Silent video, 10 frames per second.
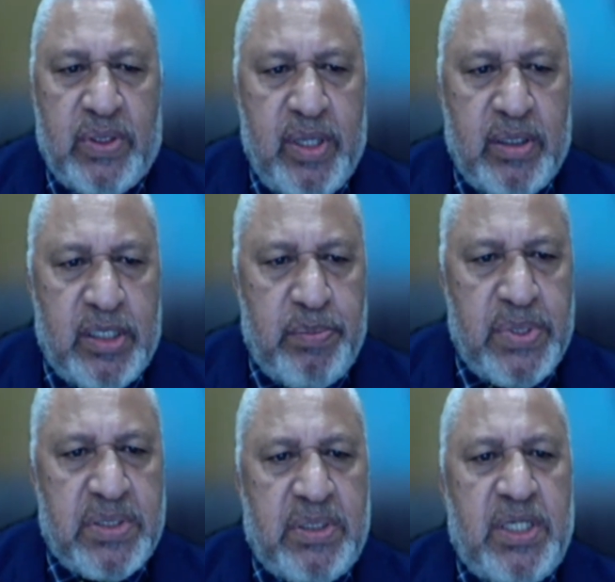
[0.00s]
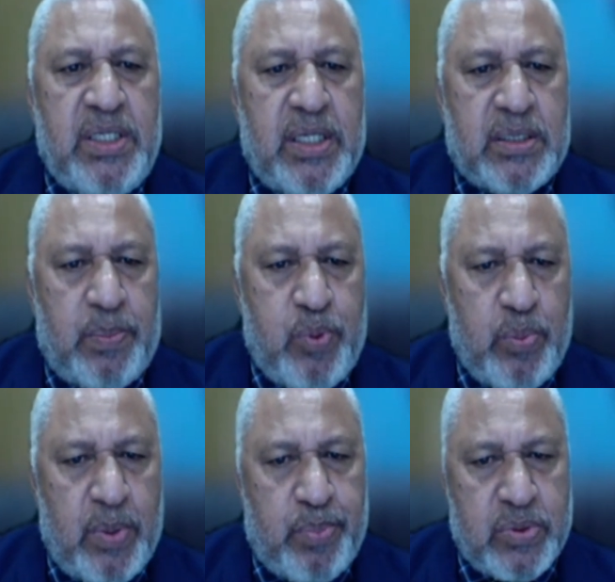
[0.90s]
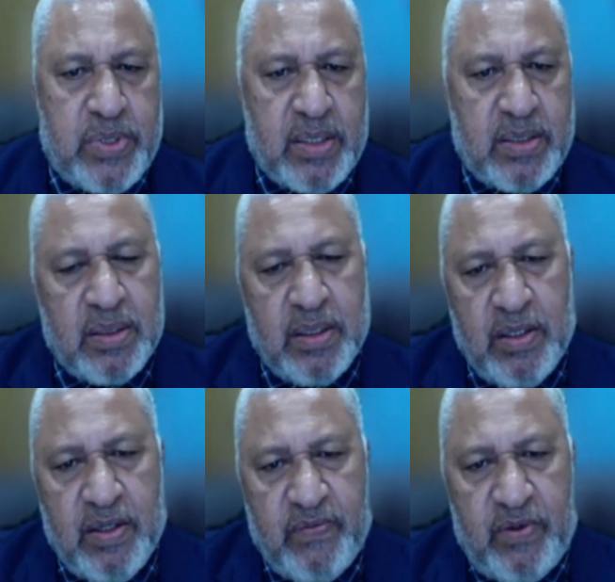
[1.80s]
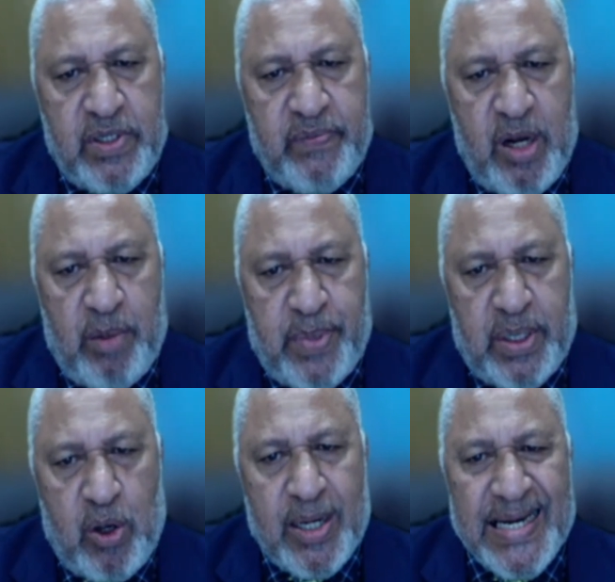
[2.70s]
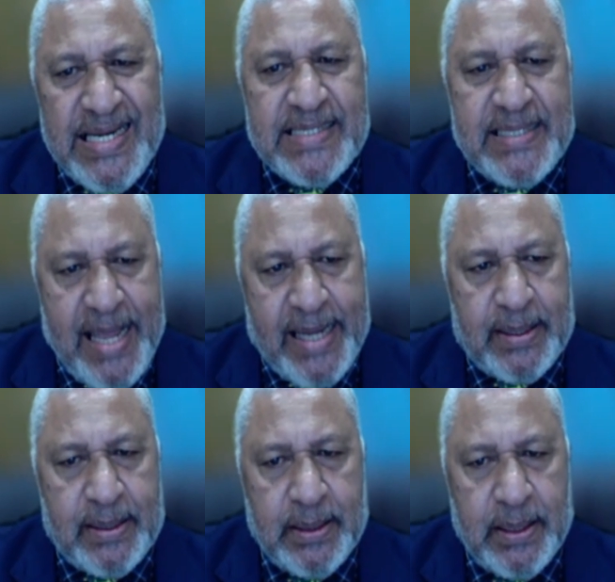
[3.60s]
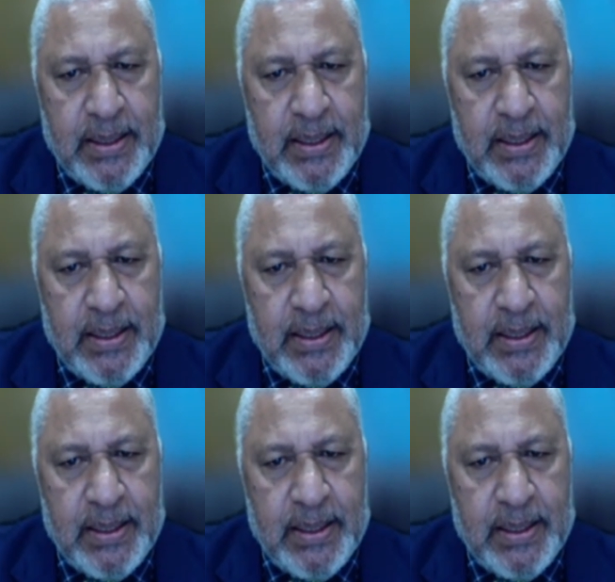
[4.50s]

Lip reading: the TLTB's tedious approval process for development on leased land.